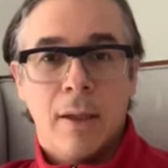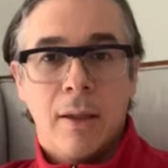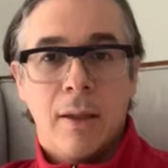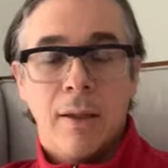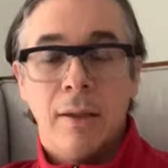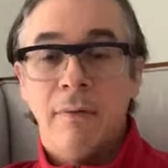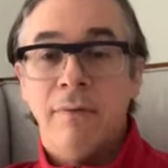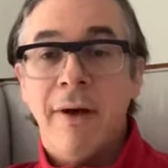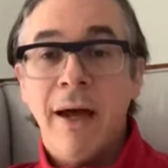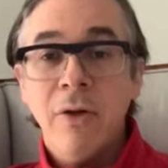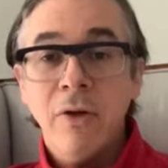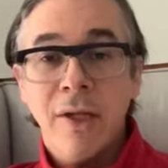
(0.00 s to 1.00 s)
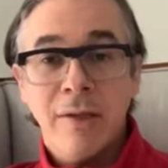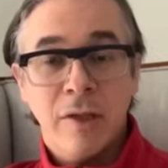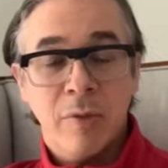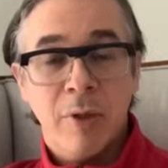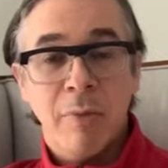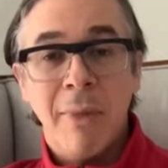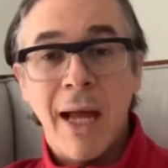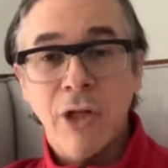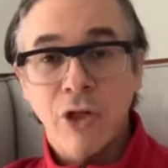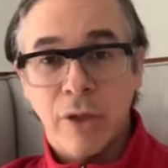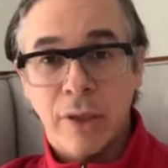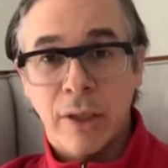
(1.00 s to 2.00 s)
The virus doesn't spread
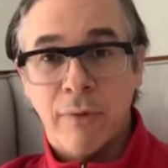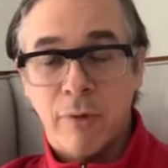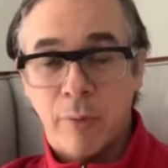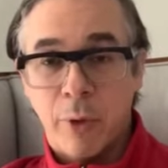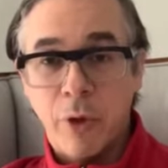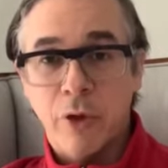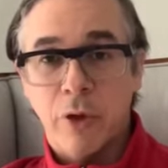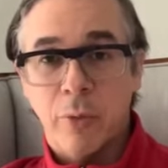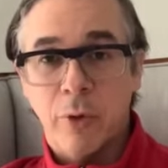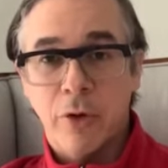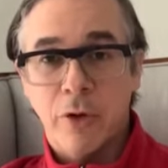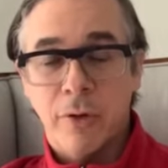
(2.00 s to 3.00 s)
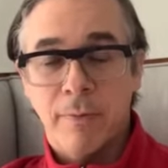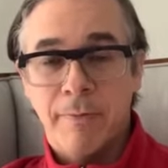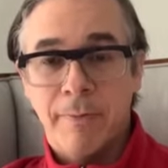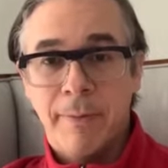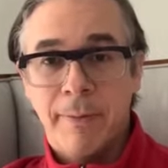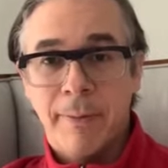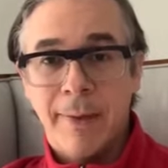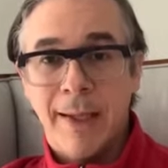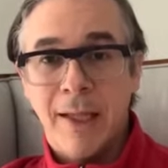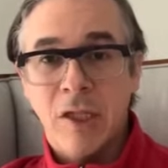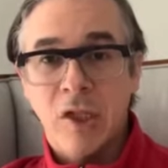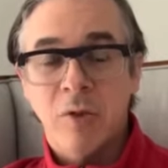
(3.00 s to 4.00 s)
magically from person to person. It
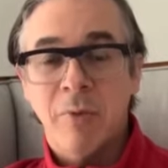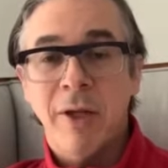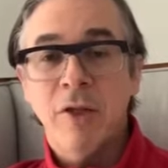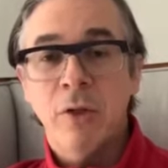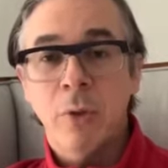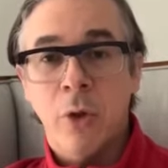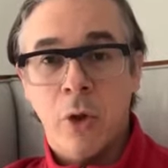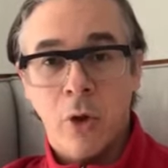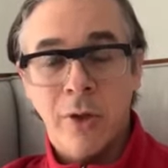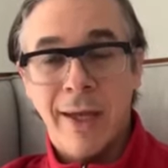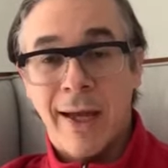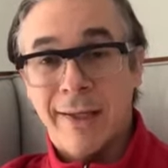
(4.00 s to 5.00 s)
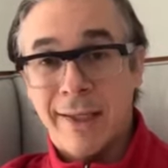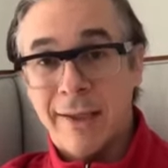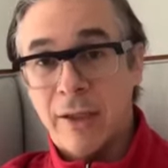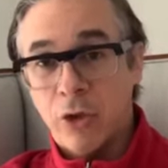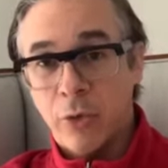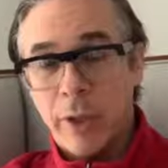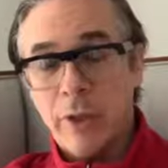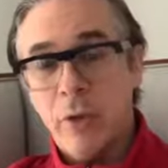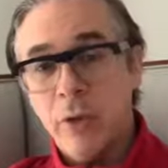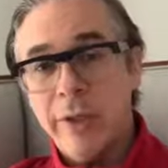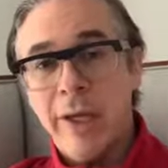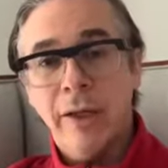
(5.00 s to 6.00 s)
spreads through contact, either direct
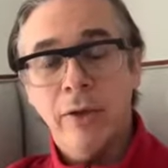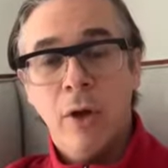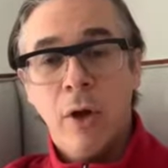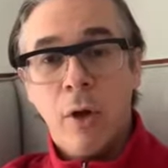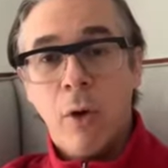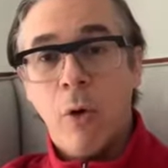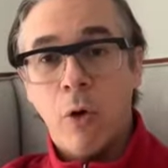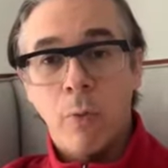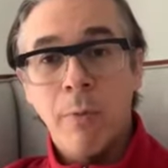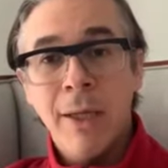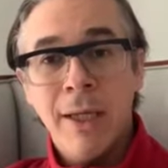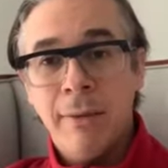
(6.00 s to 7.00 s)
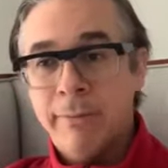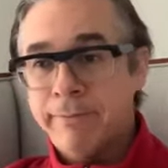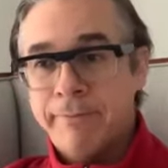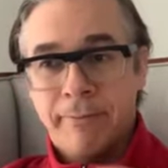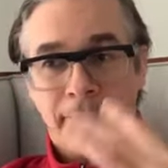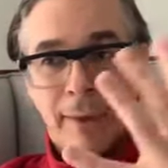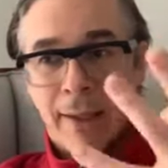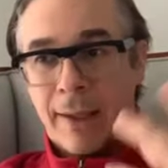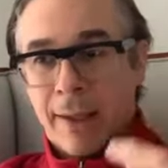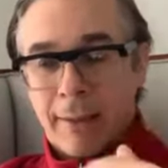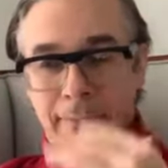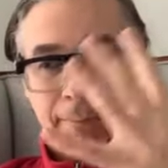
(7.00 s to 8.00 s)
contact or me
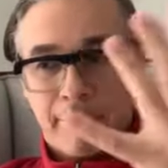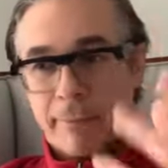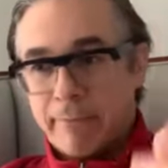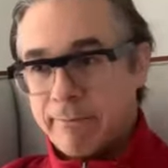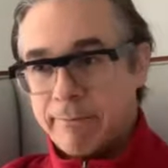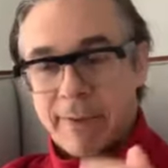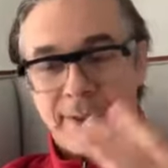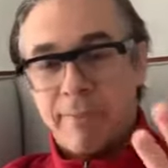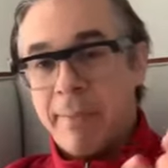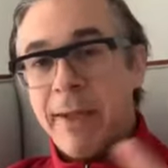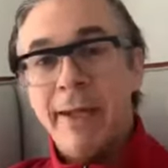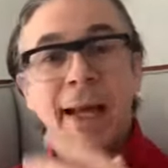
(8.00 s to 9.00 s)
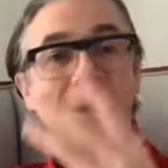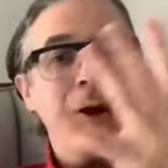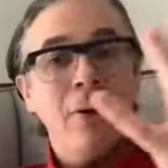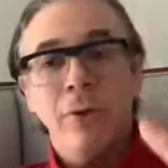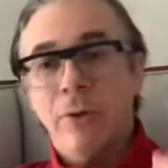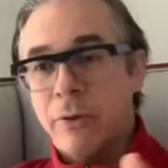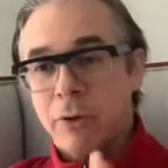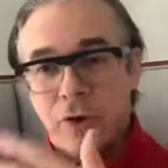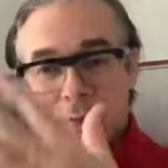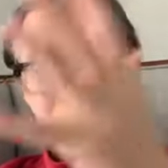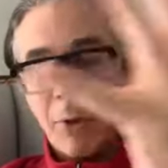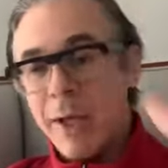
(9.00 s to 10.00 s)
spitting out or
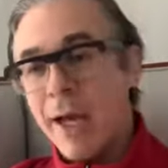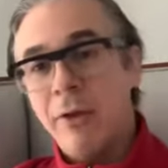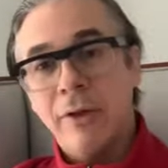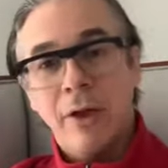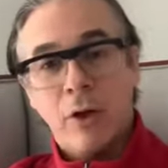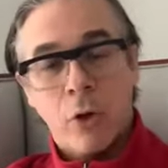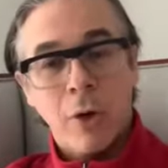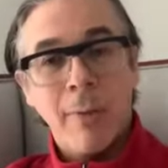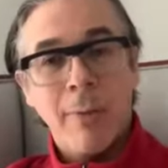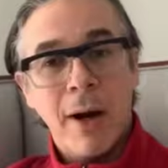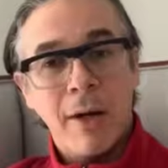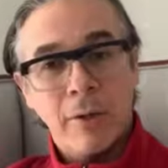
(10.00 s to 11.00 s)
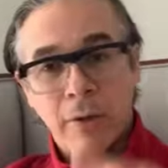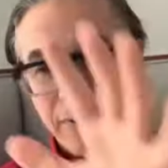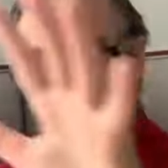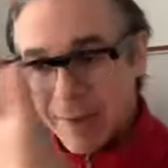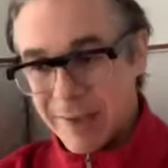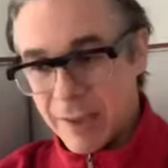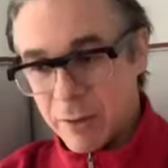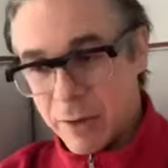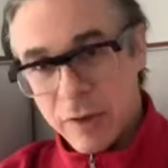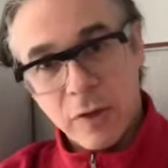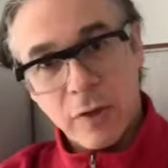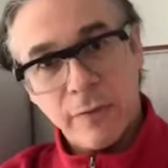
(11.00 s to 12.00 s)
spewing out corona particles that settle on the
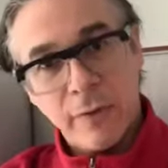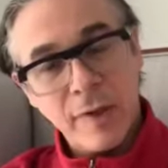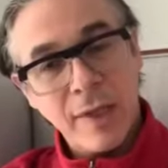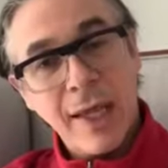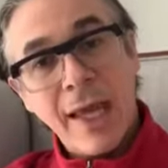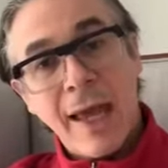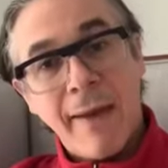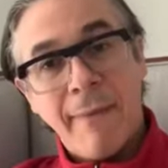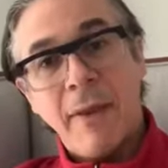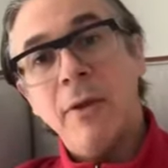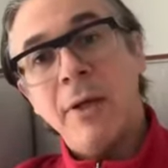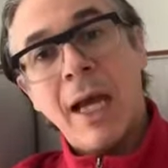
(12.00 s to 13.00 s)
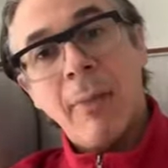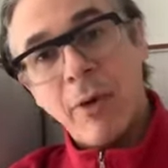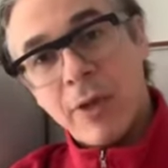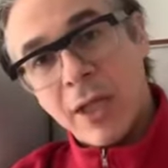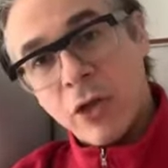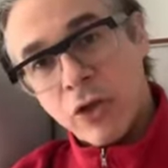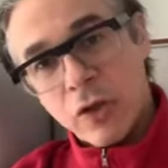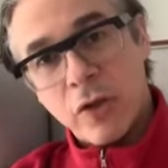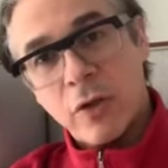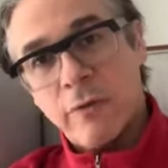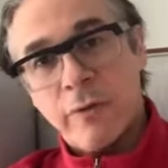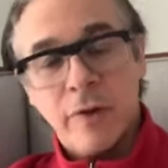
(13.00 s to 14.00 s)
surface, and then you come, you touch the
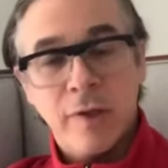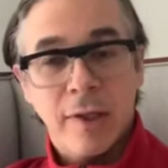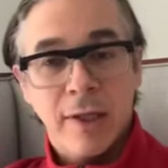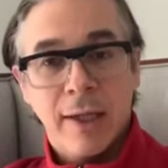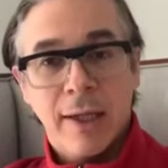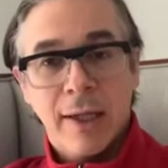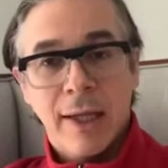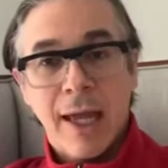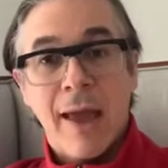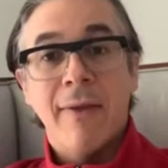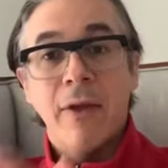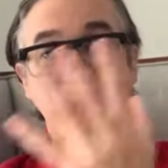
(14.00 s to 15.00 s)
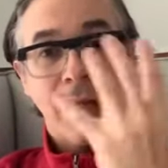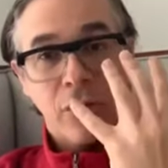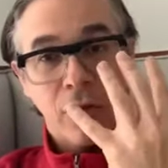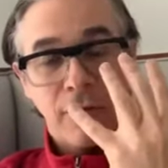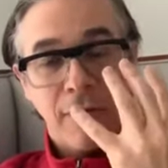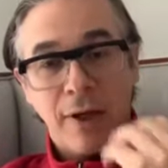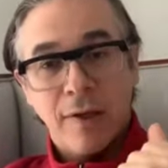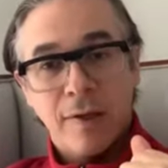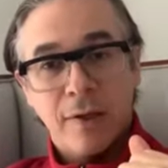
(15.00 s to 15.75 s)
surface, and then you touch your face.